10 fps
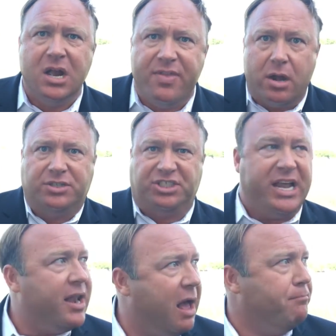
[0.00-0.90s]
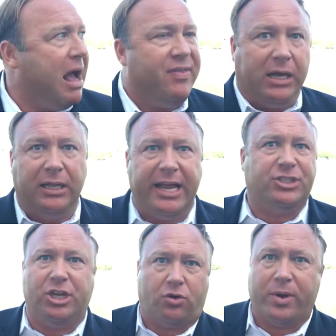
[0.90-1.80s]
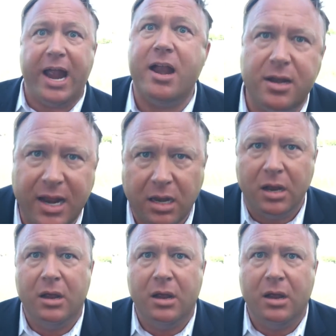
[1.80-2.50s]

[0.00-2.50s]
that are set up by the elites that created it?